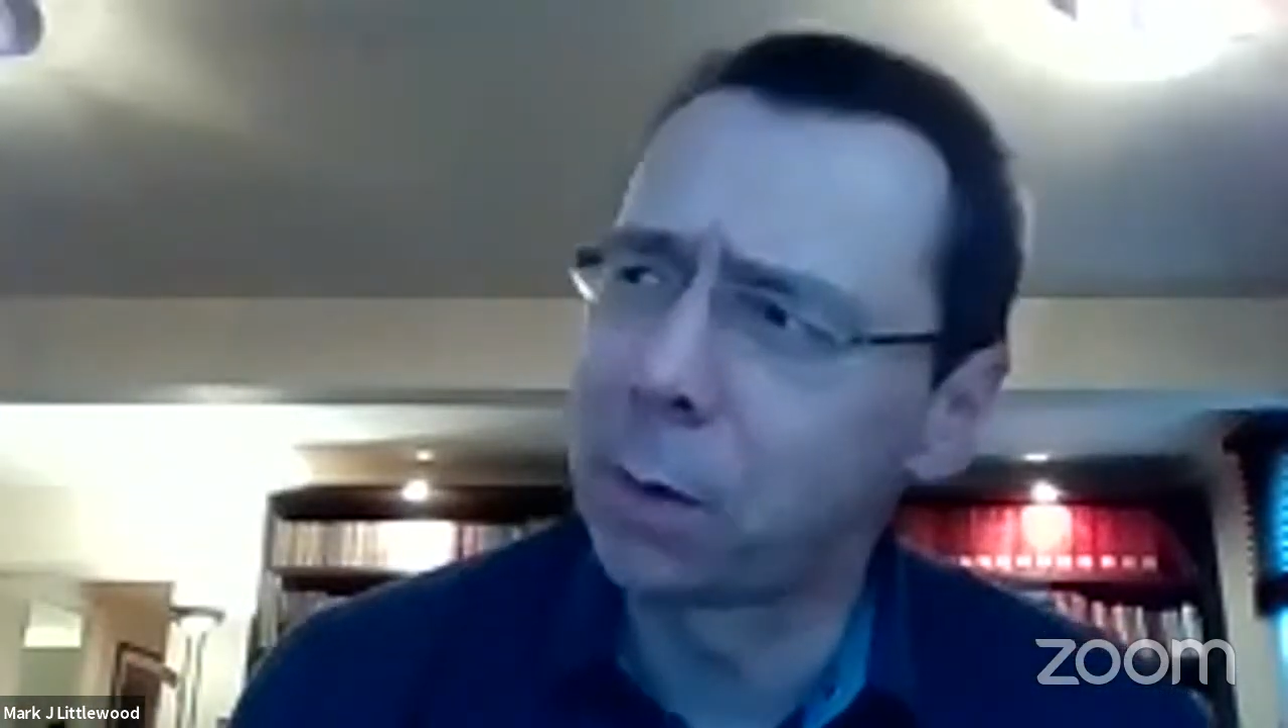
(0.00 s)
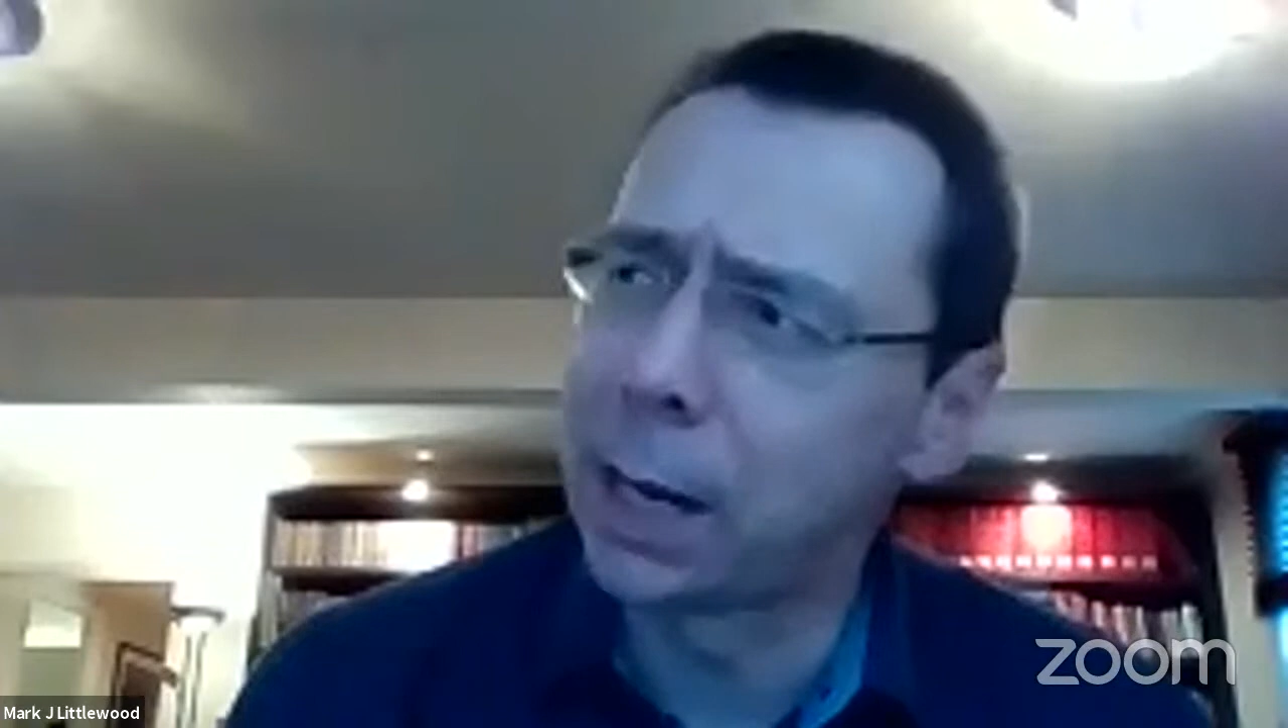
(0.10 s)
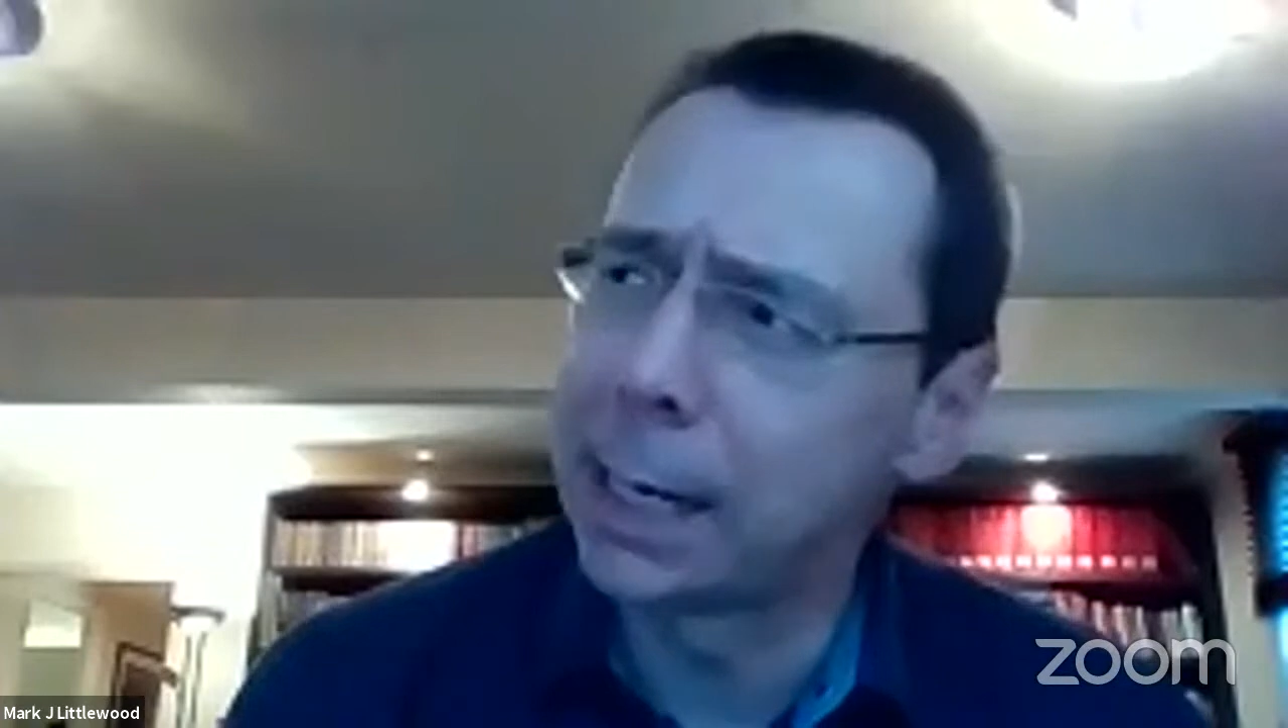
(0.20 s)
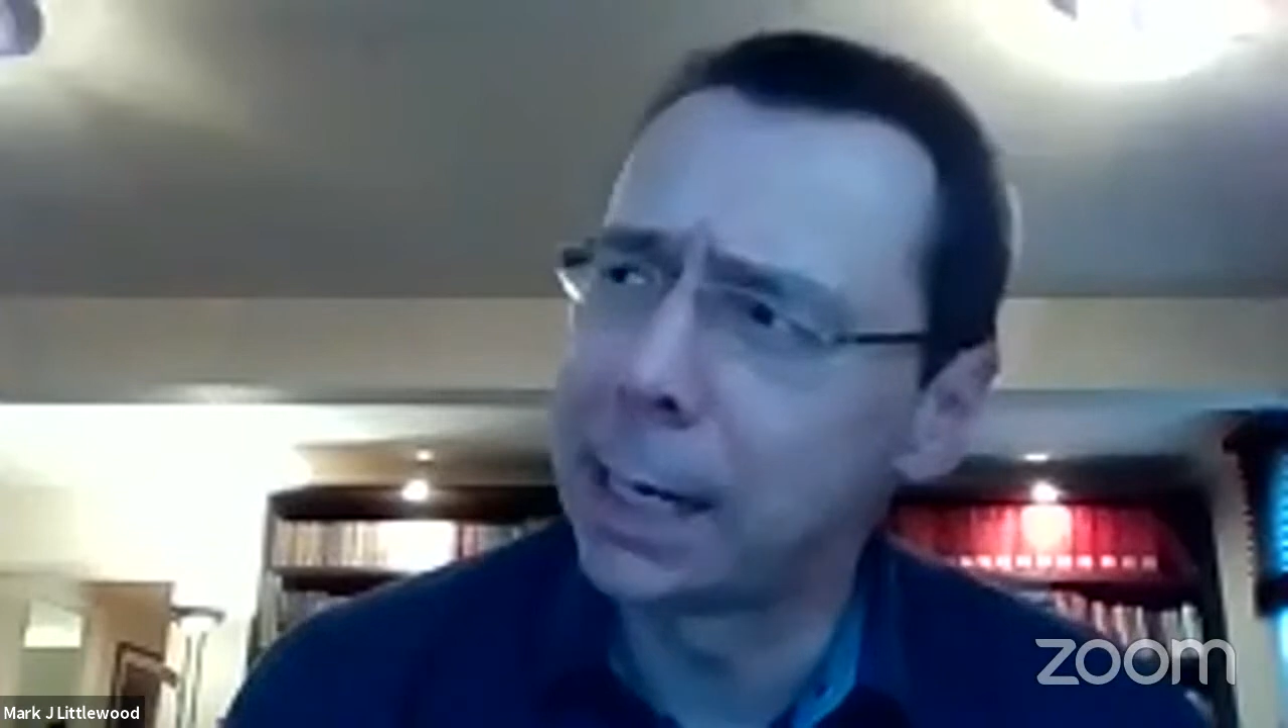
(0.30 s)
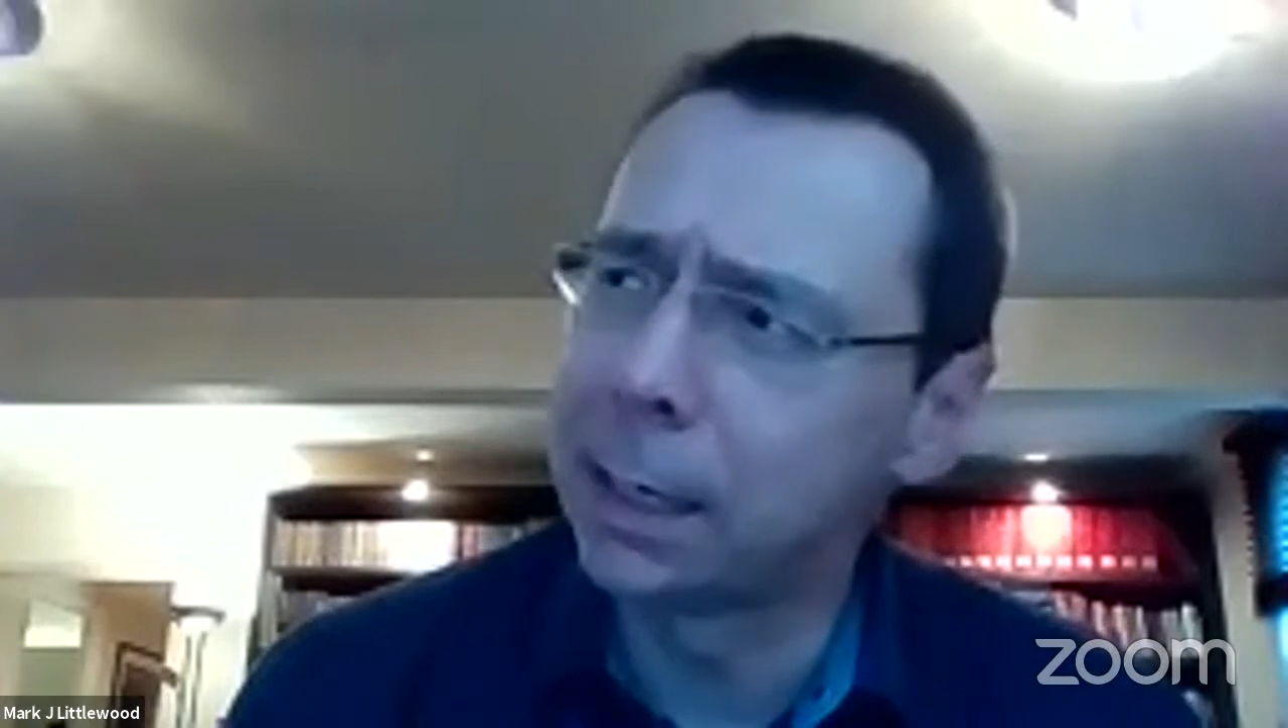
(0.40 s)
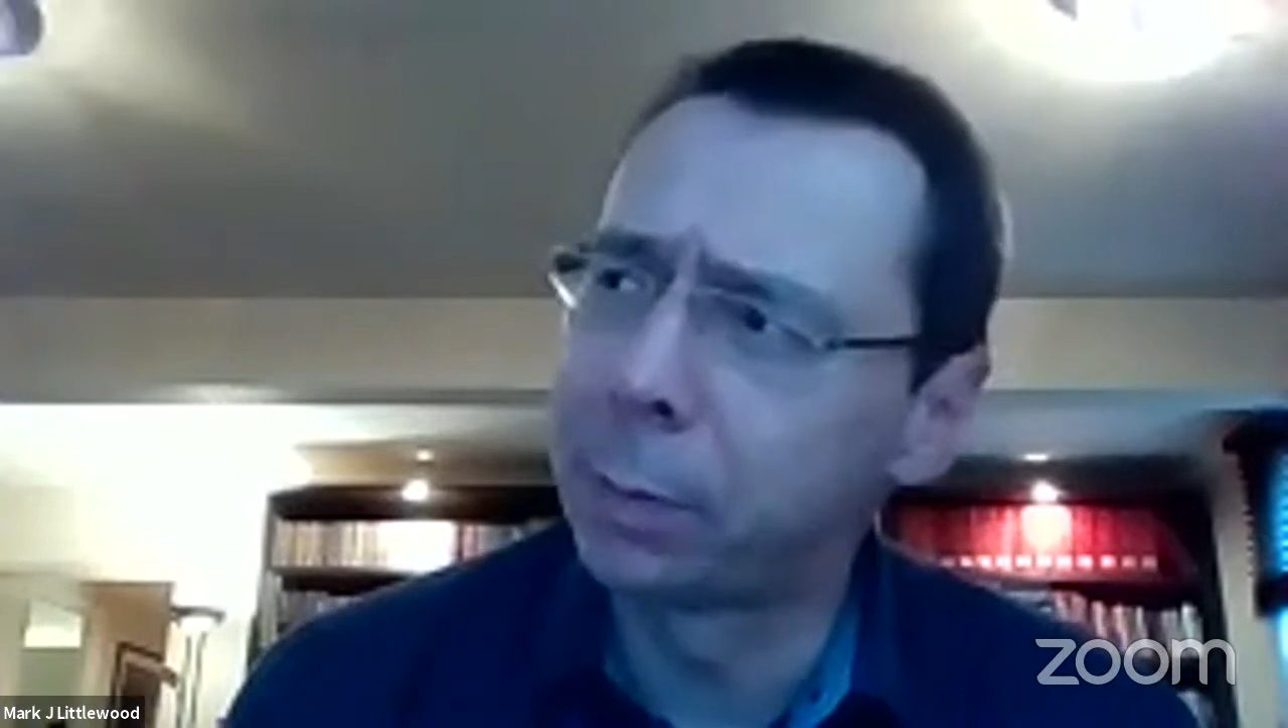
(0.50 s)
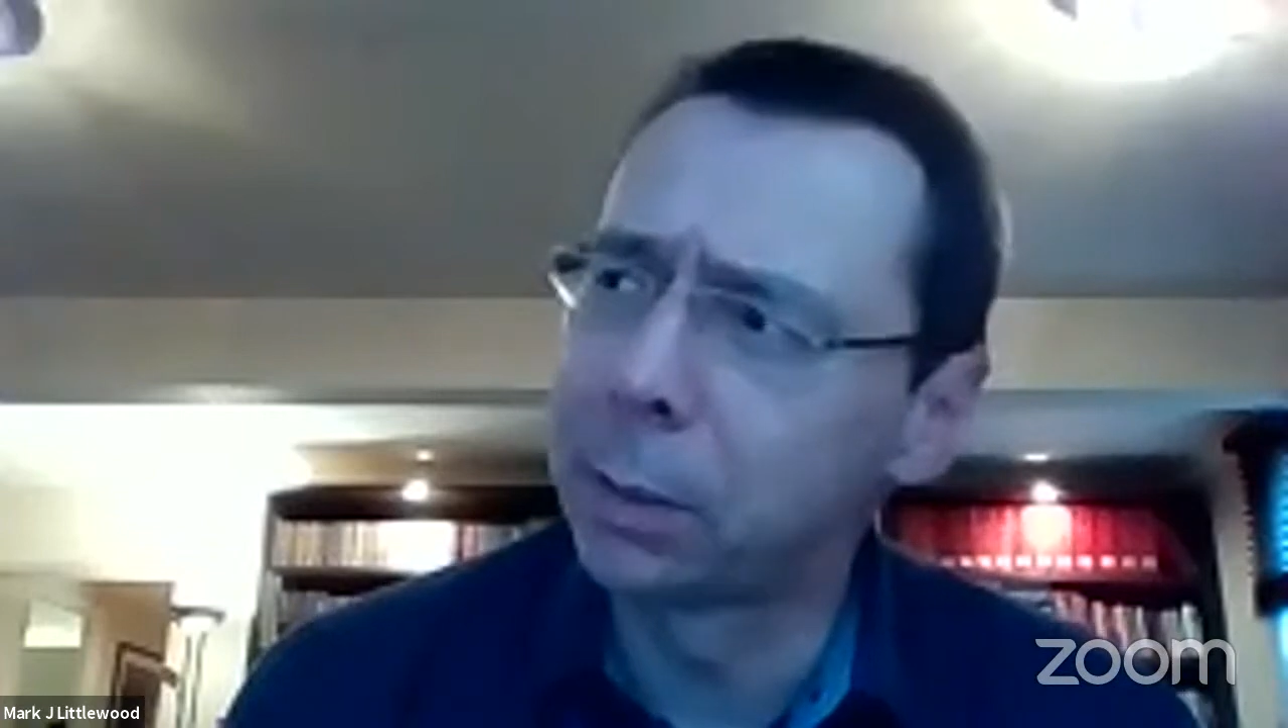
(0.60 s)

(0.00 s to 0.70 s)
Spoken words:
in my head here,